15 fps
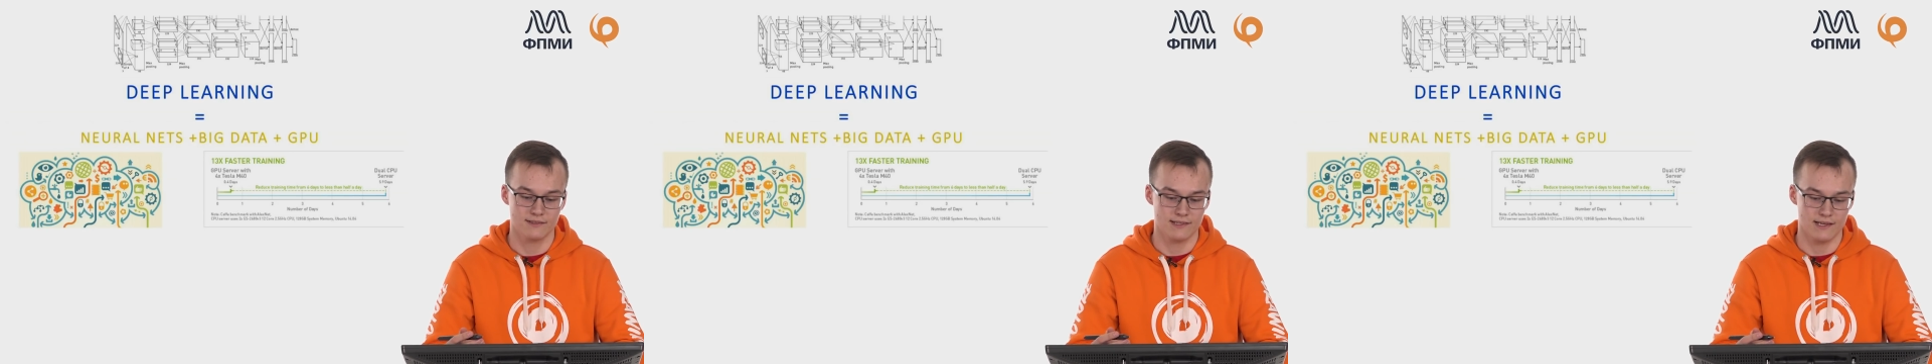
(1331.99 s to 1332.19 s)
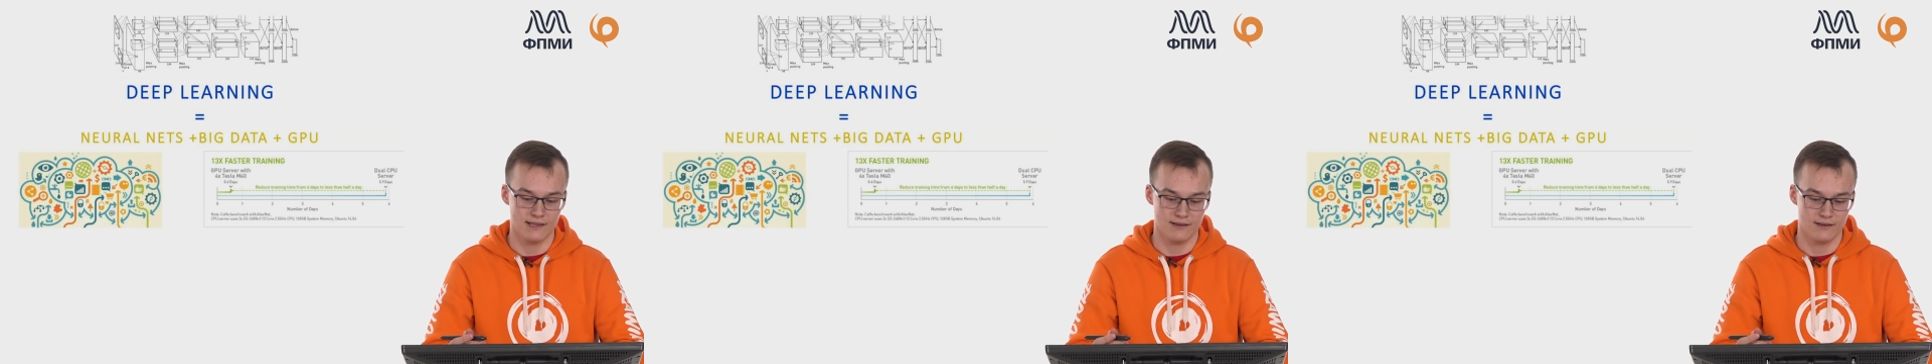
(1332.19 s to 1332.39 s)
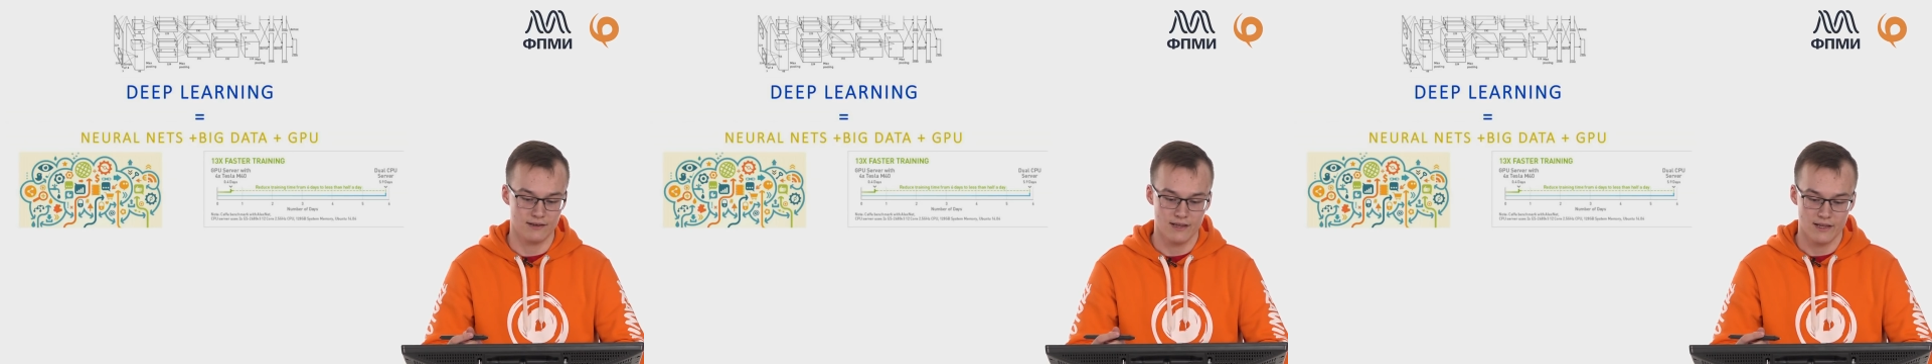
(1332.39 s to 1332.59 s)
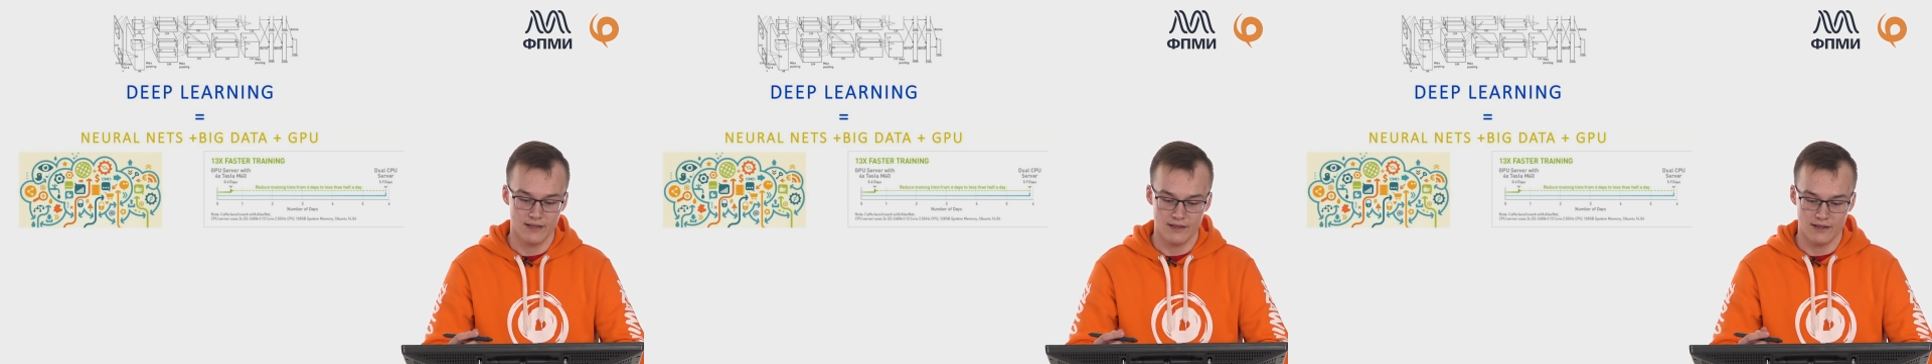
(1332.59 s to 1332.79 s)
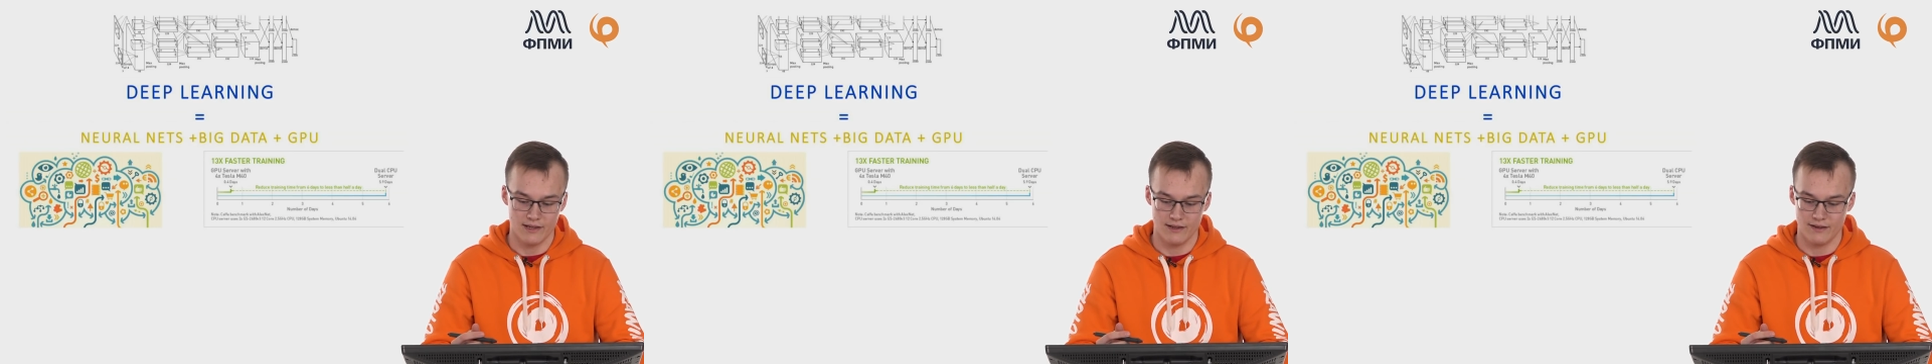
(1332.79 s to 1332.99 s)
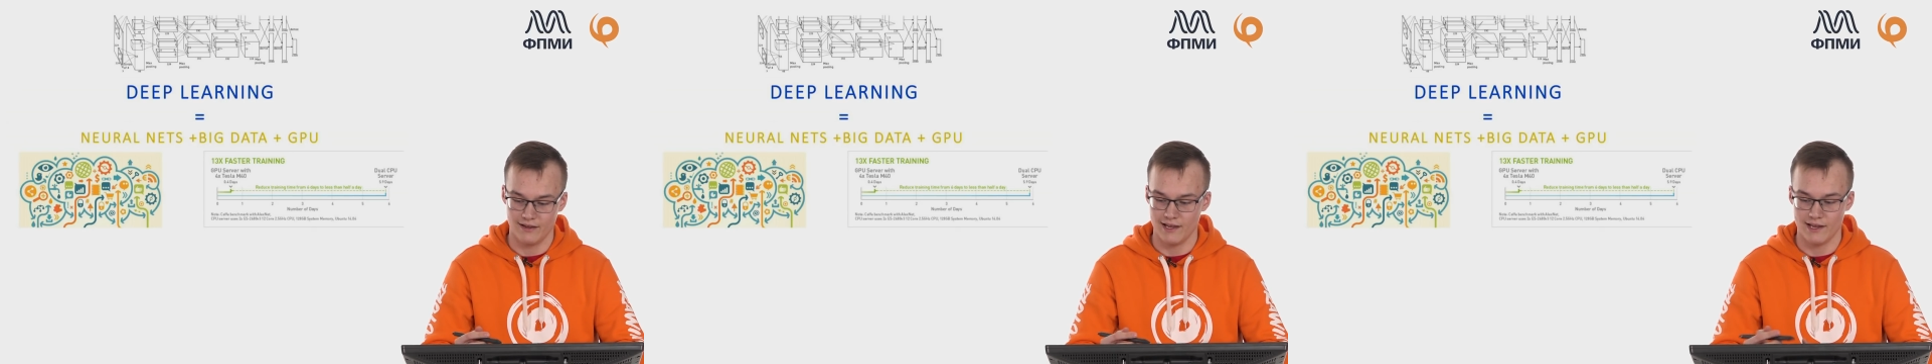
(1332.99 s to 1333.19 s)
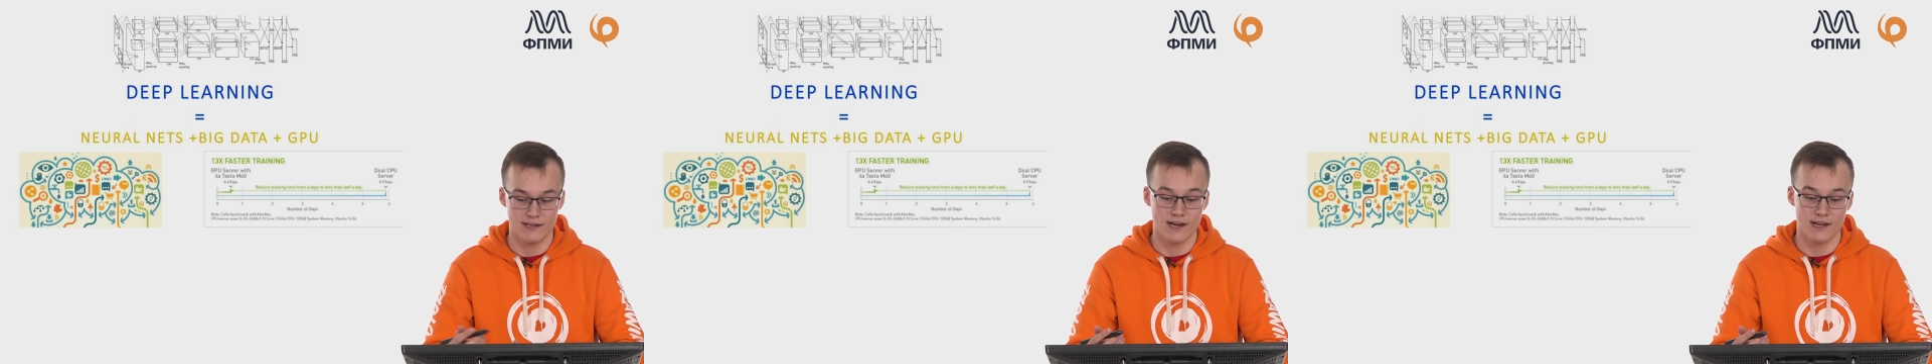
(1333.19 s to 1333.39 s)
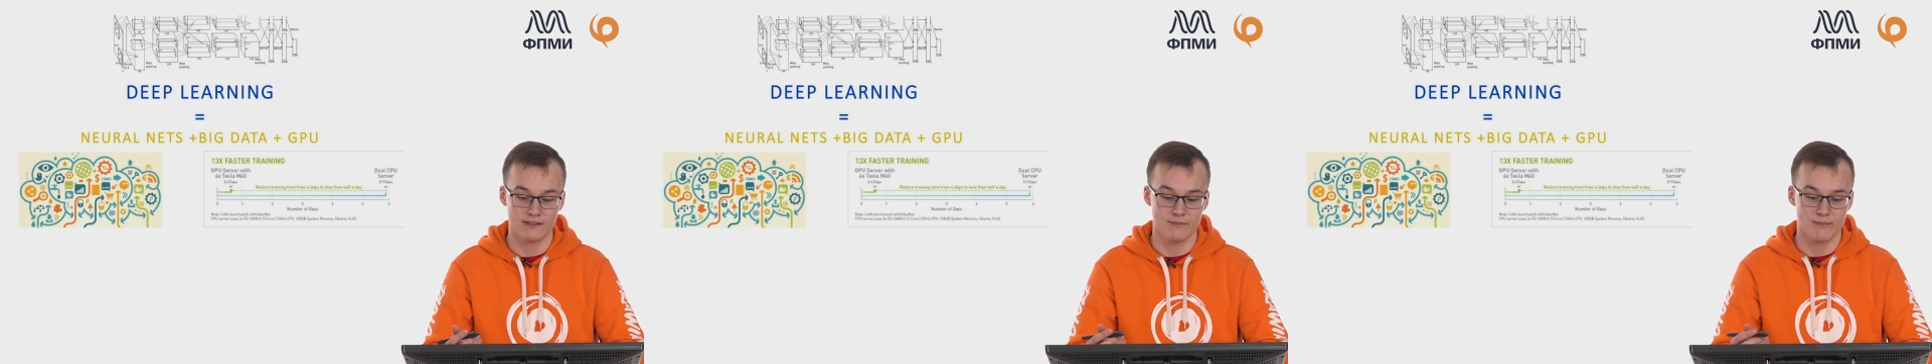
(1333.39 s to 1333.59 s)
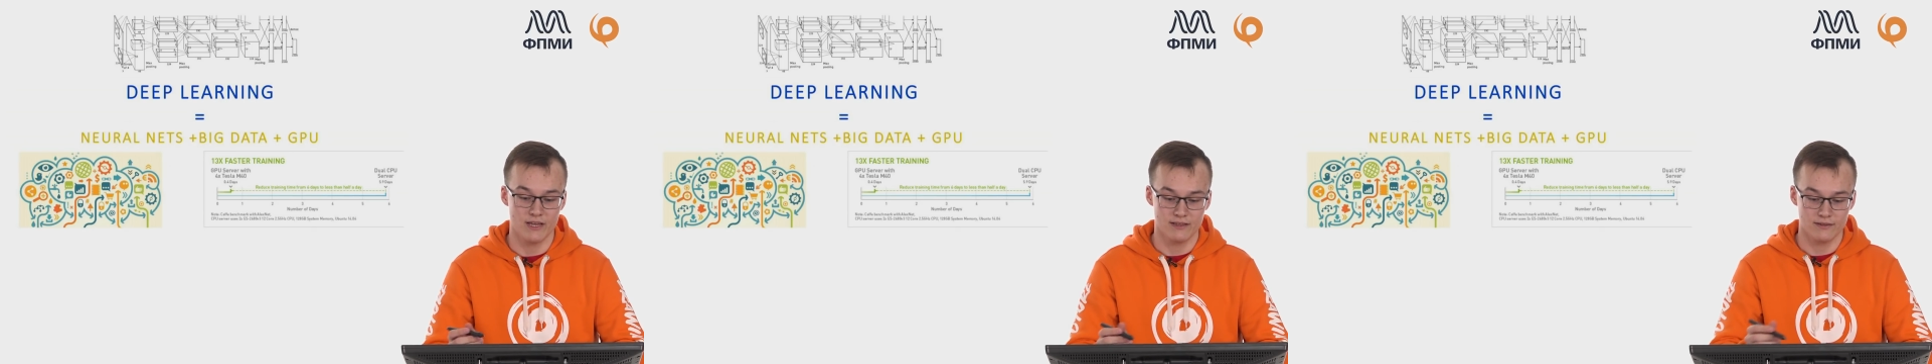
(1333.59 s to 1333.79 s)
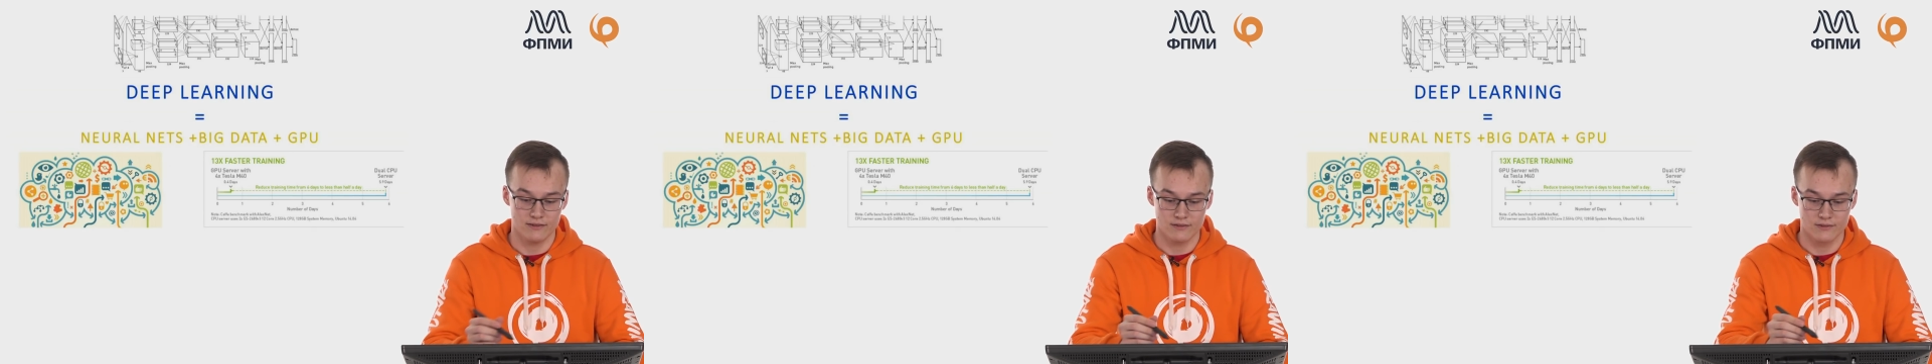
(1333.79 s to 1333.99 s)
than any other
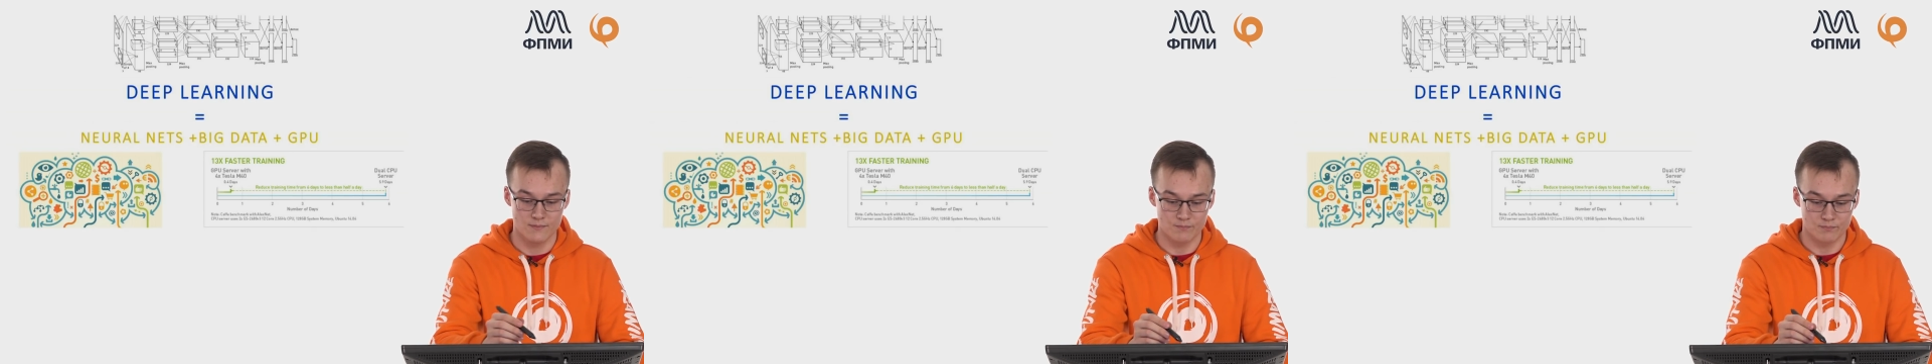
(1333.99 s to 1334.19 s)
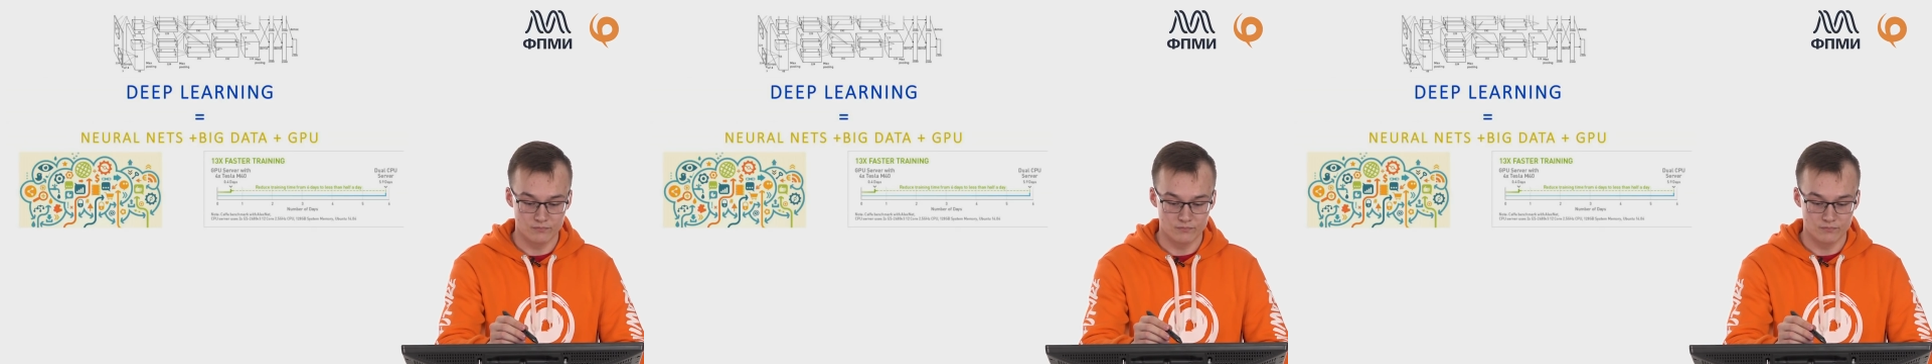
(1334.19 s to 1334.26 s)
method.